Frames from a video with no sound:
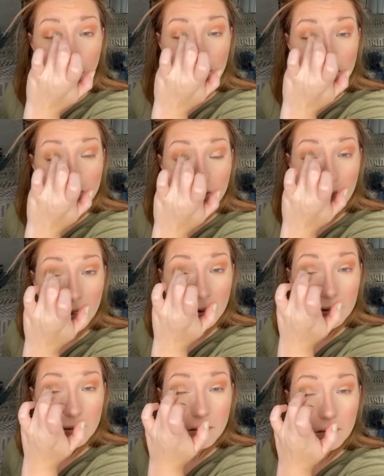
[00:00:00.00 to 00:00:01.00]

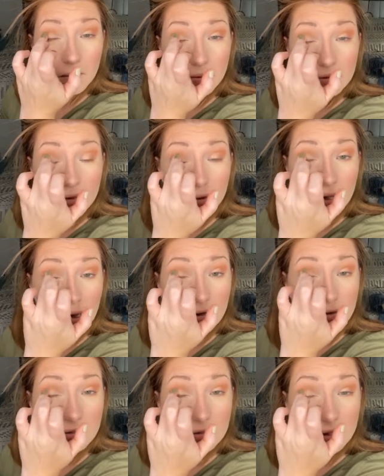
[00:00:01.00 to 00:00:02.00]
effect without
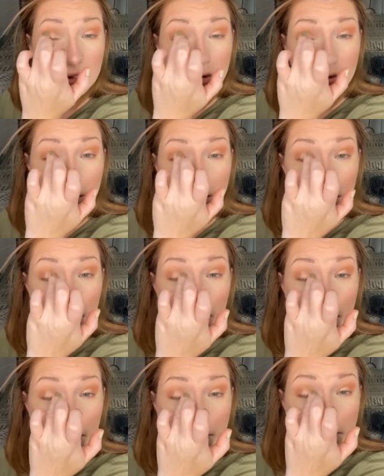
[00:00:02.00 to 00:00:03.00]
actually
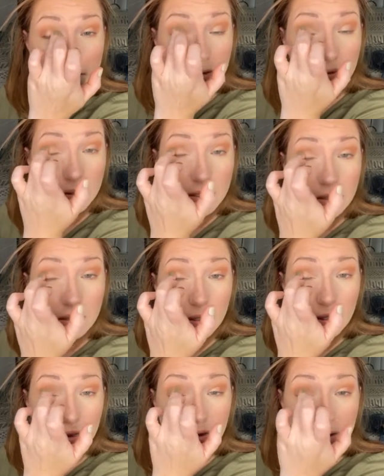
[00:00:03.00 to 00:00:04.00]
doing a
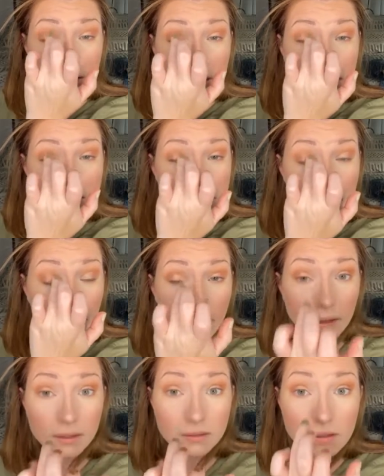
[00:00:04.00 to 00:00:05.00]
cut crease
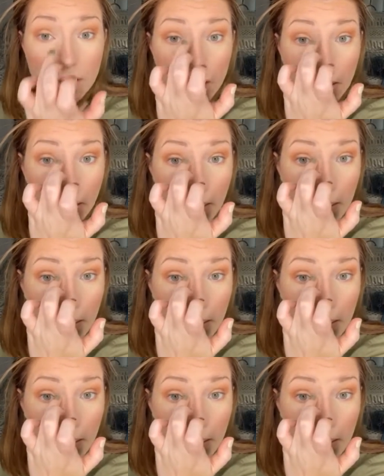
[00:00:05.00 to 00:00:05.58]
eye look.